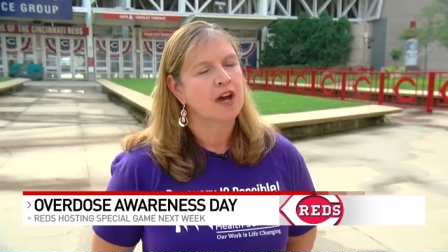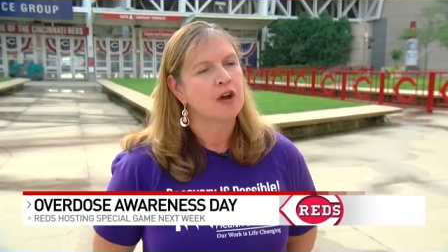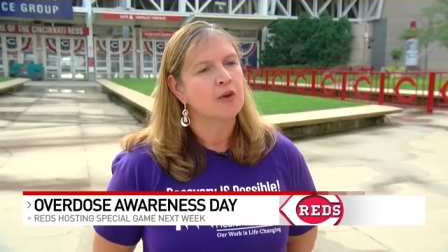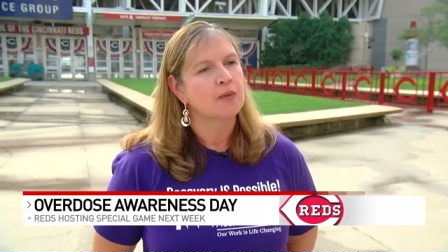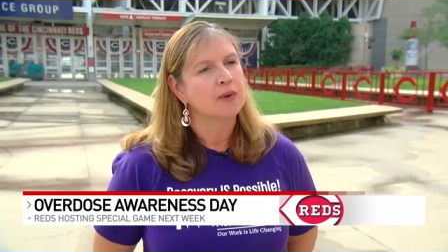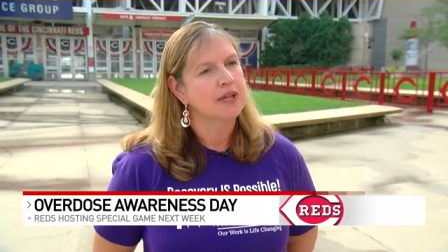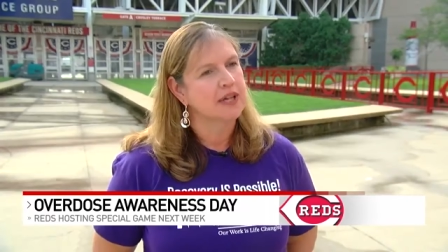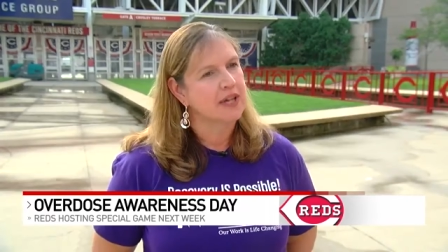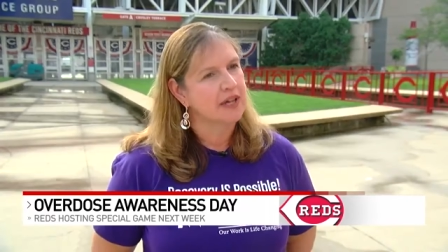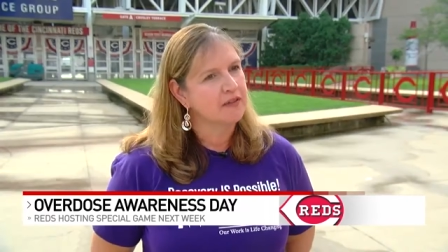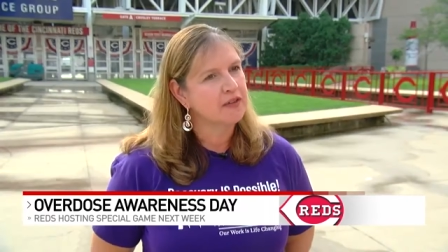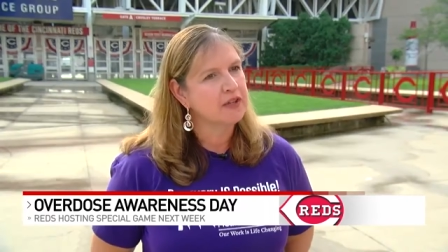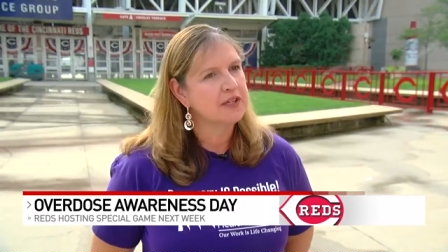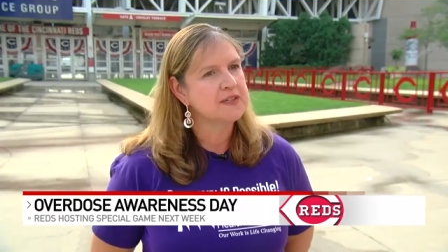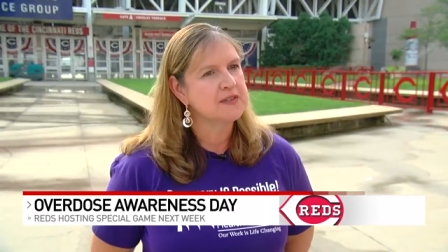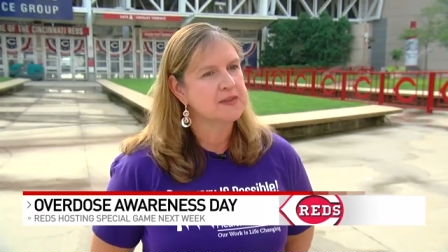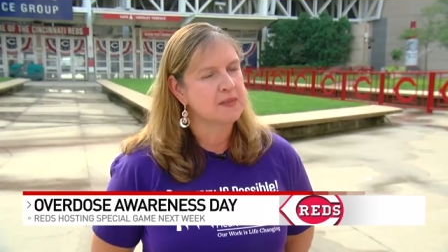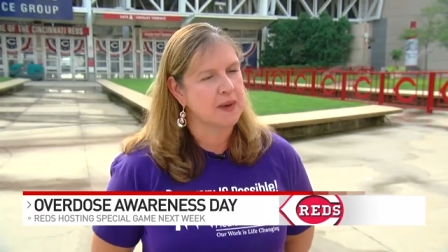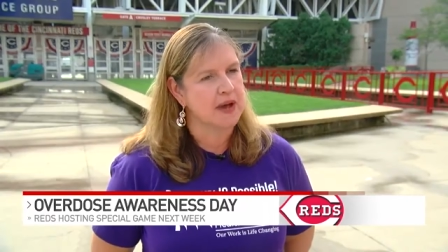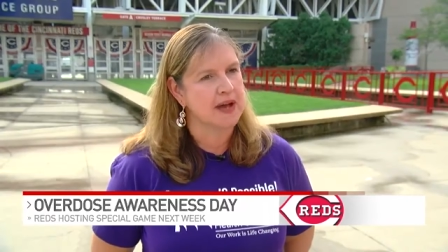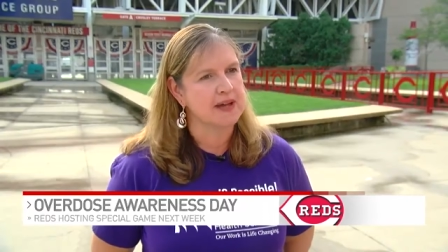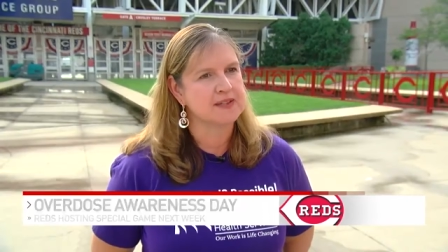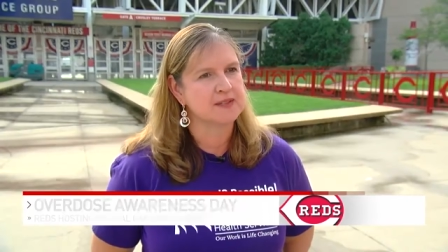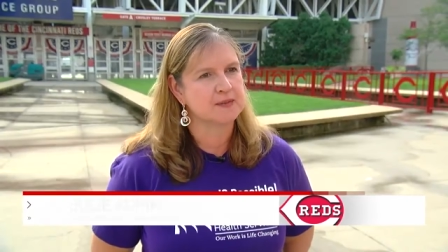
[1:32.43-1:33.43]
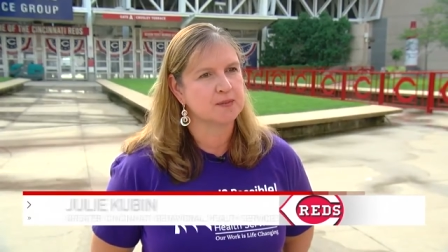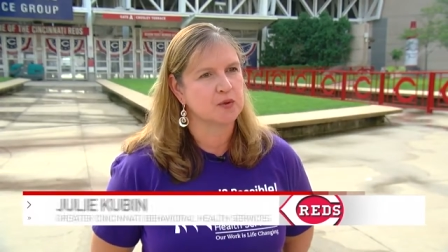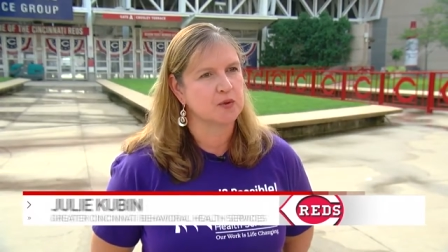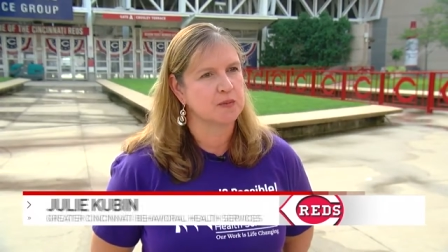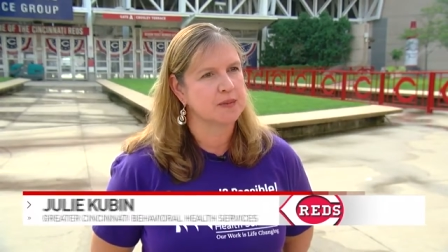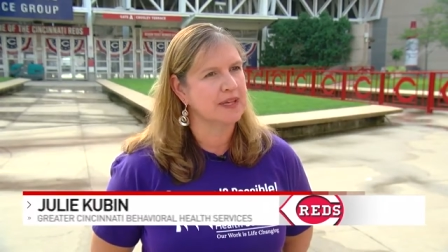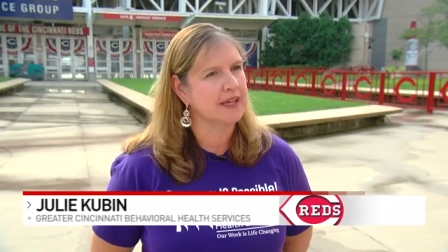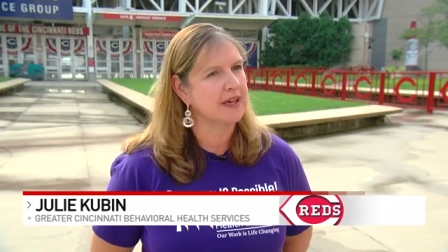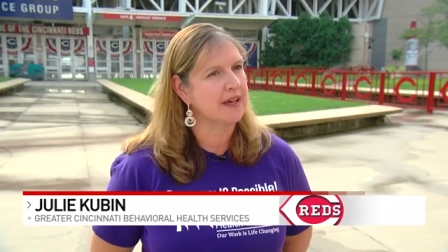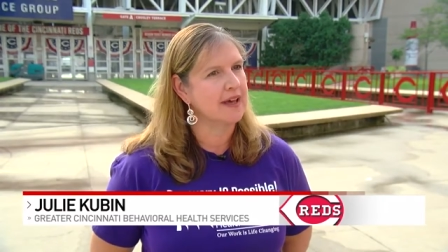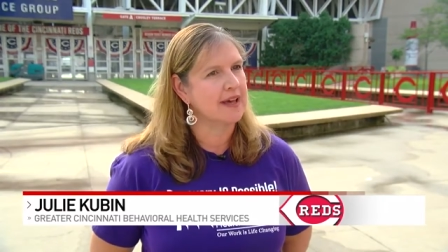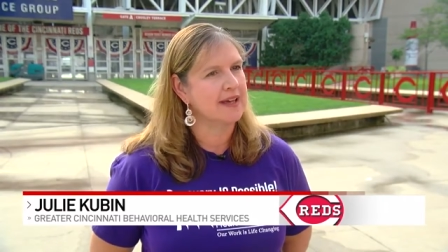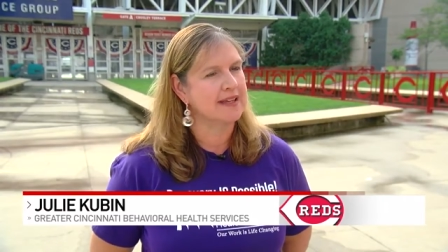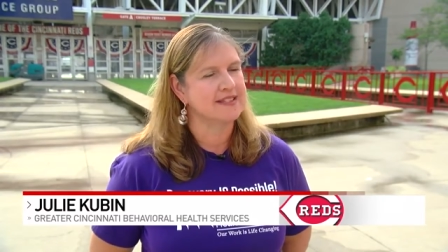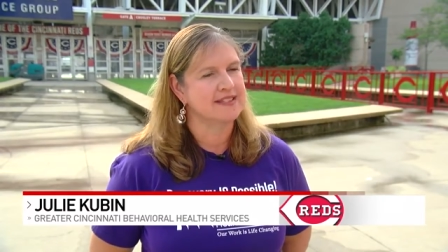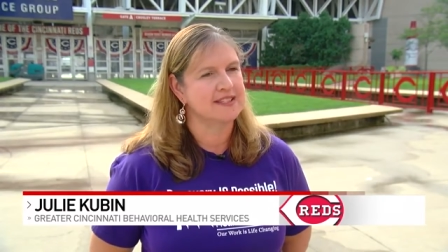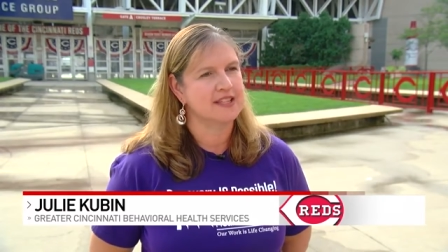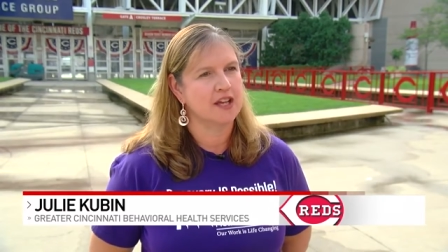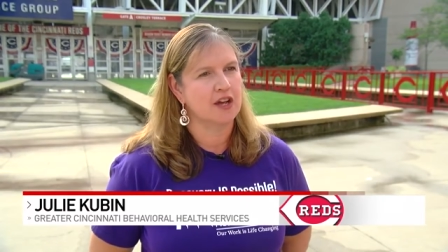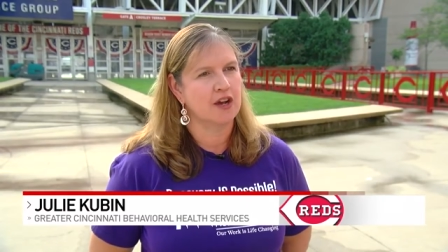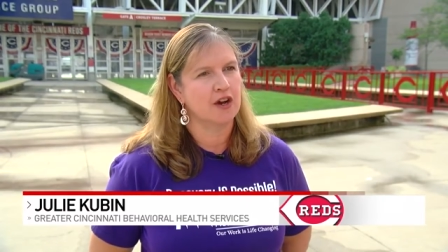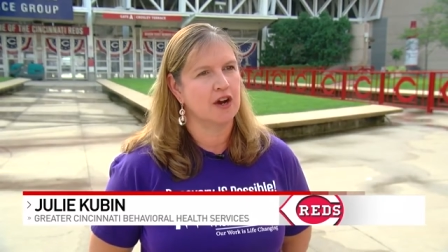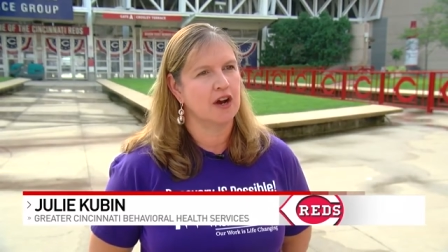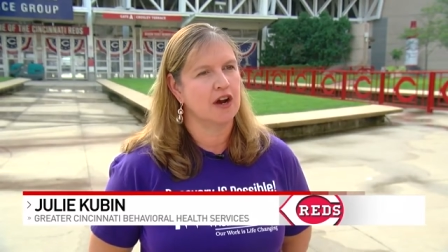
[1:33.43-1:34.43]
Recovery is possible because
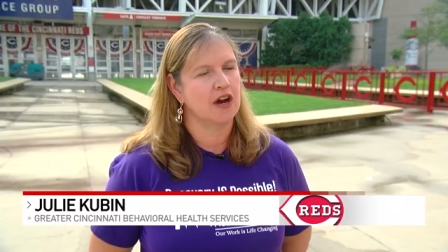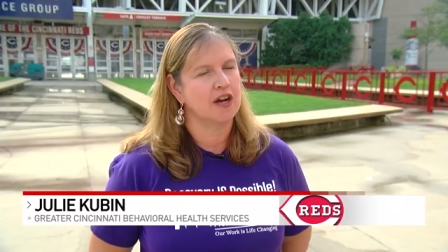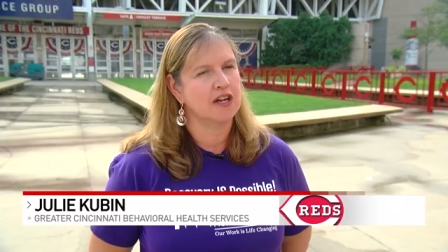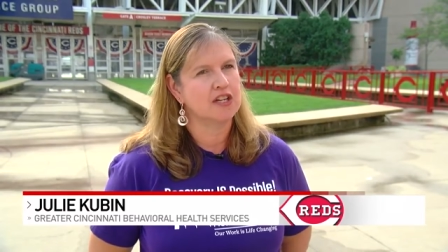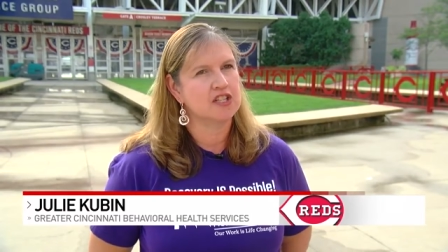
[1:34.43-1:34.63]
there are